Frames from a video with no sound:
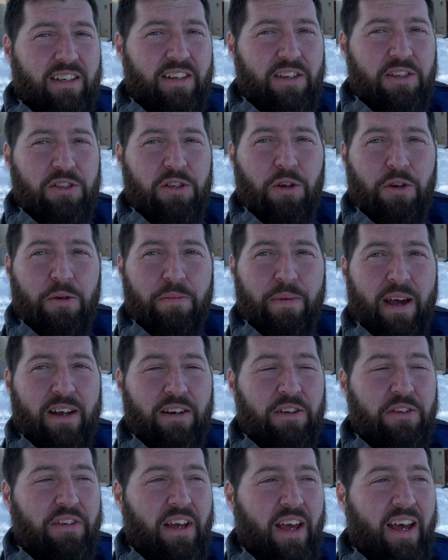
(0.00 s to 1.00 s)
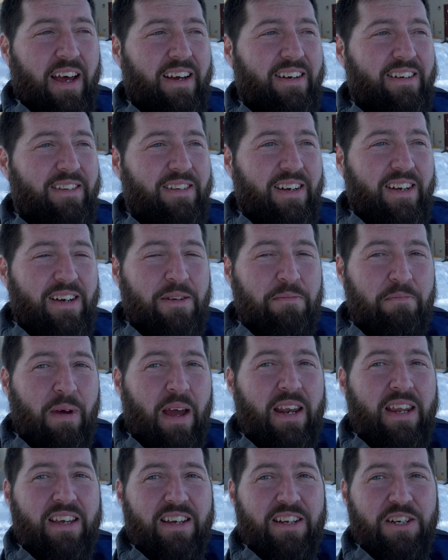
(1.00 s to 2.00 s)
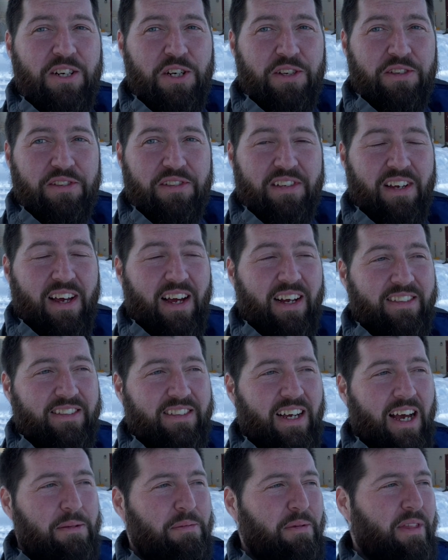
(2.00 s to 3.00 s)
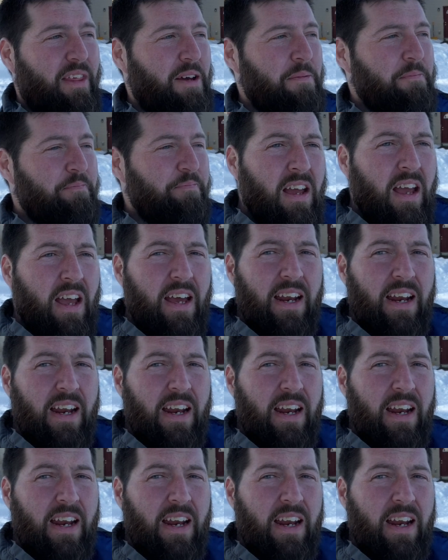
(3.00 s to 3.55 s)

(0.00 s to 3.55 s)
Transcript: and the solar panels had many inches on top of them.